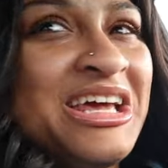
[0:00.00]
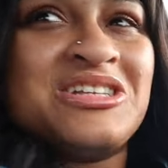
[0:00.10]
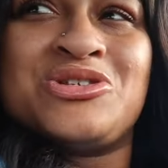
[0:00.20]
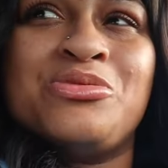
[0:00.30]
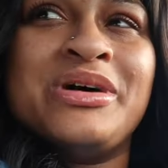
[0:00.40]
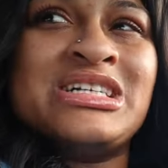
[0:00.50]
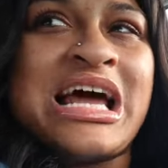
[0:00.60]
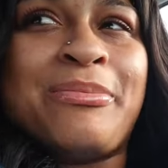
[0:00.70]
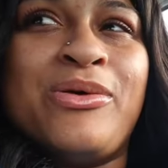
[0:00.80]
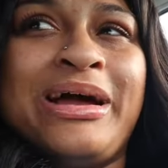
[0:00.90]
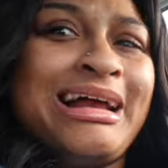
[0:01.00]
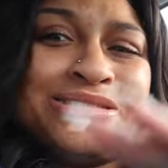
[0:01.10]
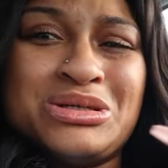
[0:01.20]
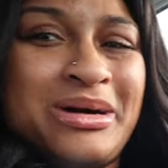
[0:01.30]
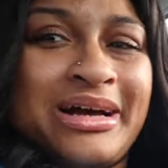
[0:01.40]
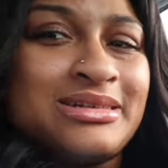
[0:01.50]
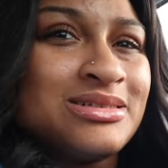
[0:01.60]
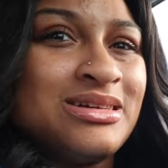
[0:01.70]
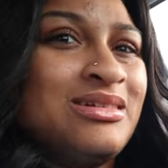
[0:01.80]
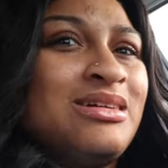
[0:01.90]
get too much happy weight, not too
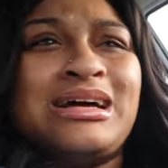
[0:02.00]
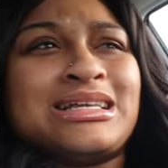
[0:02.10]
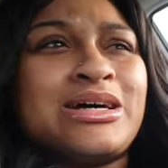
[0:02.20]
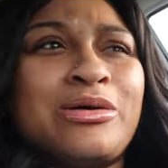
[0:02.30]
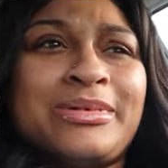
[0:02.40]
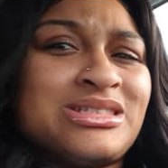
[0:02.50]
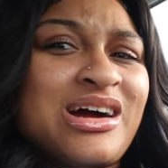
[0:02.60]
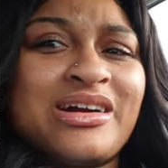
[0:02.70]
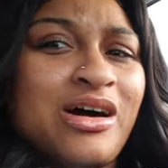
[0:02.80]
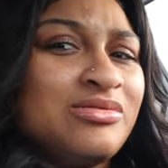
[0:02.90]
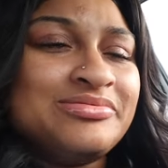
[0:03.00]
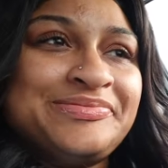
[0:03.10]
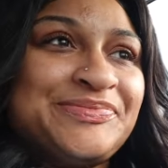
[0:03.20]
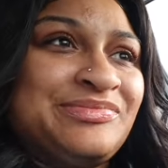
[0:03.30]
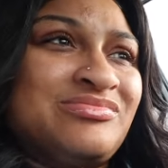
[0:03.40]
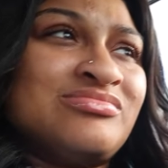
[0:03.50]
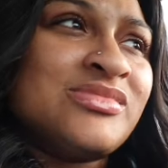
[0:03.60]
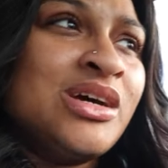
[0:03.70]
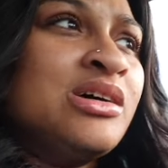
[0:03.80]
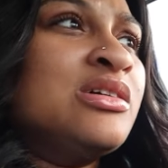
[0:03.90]
much. I told him, sir,
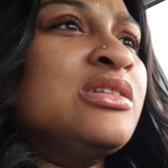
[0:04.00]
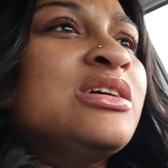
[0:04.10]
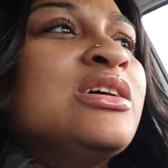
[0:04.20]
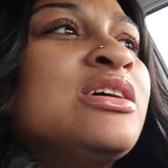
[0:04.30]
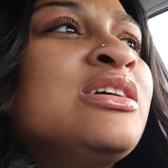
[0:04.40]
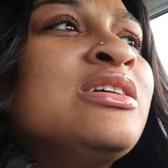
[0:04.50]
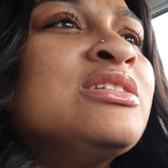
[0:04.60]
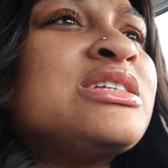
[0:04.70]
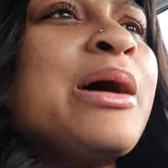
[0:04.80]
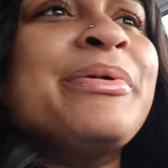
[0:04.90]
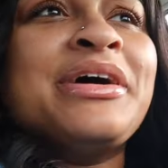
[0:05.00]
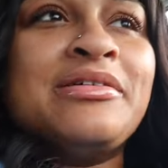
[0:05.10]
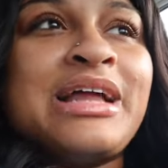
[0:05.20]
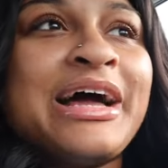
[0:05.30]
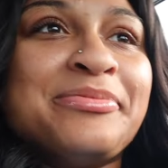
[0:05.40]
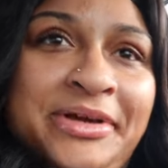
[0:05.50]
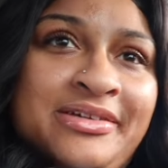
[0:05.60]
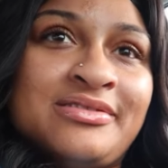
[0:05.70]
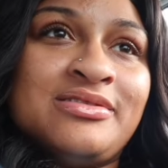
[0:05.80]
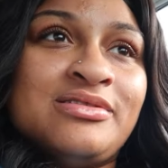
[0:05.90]
don't, look, tell me you don't like me.
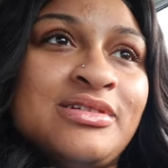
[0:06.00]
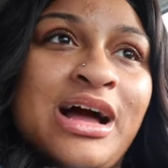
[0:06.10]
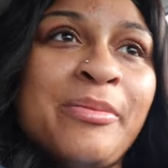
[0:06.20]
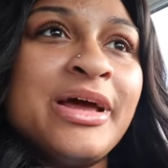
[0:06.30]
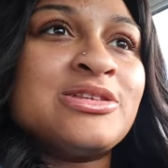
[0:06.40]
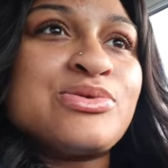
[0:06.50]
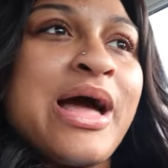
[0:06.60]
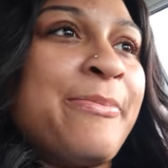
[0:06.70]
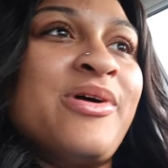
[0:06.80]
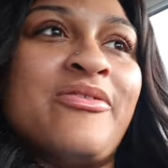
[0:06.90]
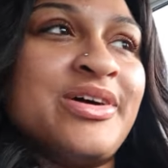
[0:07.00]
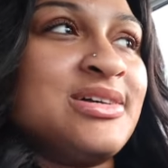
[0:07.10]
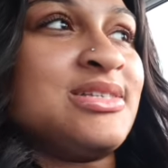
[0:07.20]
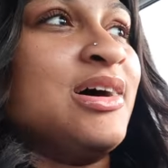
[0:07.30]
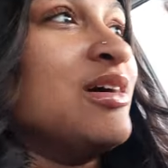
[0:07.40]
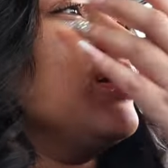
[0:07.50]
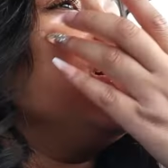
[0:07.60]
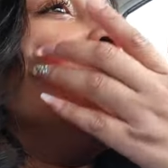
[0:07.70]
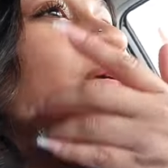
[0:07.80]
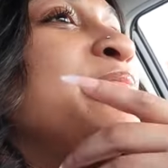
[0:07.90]
I'm getting too happy over here, sir.
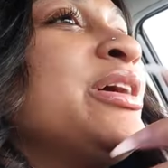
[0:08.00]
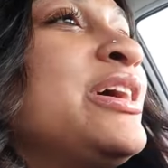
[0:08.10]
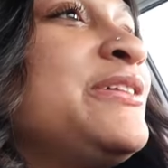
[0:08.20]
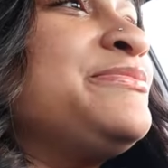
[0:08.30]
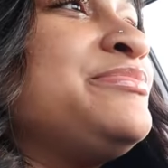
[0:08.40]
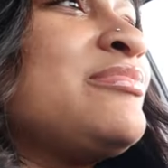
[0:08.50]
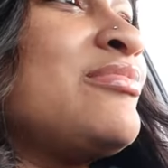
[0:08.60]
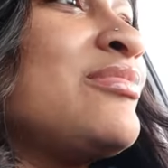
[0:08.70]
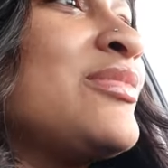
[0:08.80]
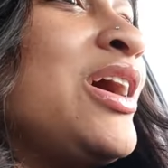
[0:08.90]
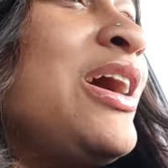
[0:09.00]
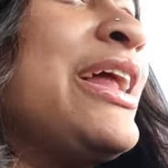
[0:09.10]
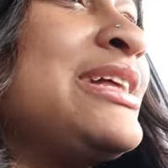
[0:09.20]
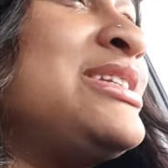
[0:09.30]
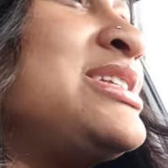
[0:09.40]
But all that to